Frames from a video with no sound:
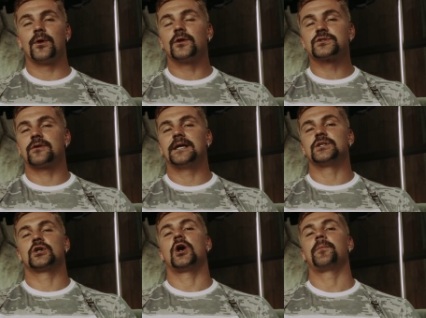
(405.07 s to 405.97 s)
We're not trying
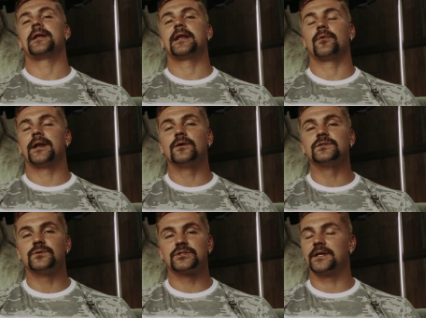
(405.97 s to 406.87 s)
to copy anyone
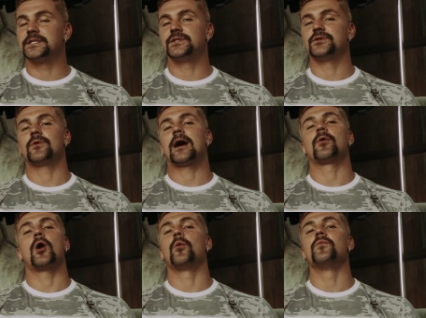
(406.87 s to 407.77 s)
else. We're trying to do
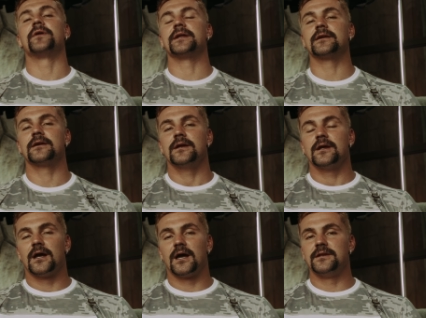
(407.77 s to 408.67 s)
our own thing
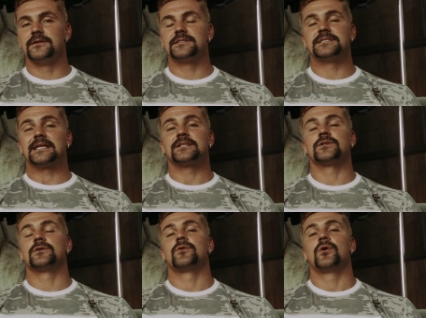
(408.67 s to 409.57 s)
and stick
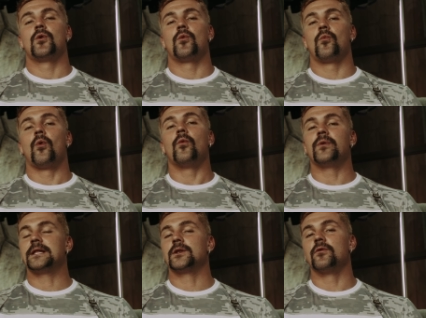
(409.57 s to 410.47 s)
to what
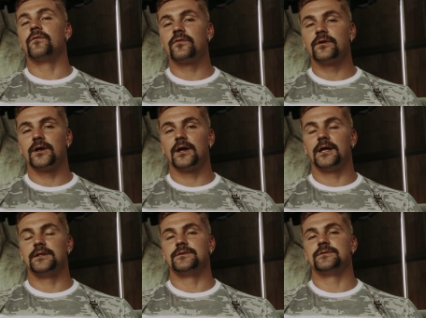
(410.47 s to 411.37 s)
we love,
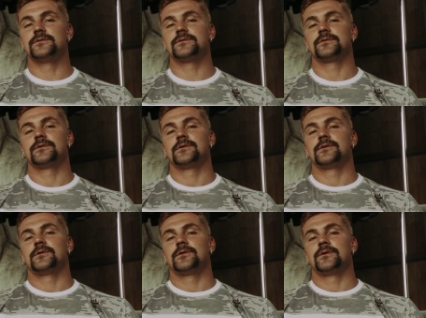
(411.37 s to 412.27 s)
and
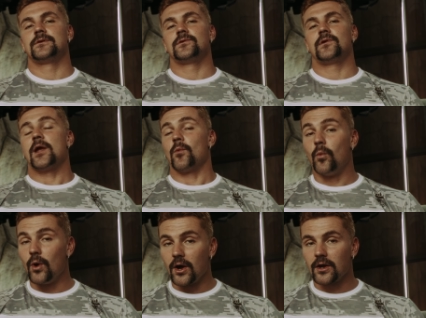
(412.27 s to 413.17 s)
it will
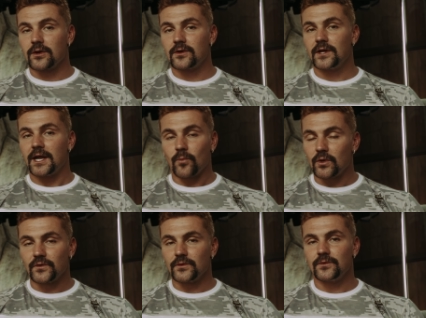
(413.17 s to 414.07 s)
work. It
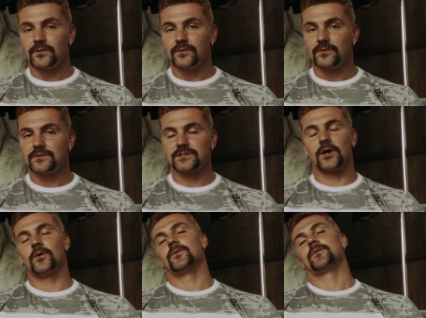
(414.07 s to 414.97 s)
will do.
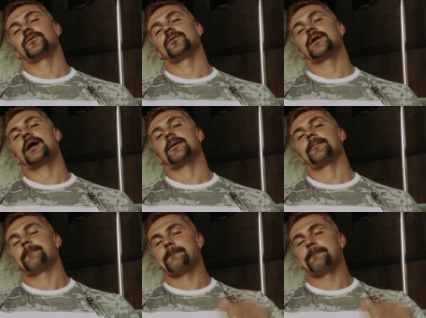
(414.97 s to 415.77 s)
So yeah.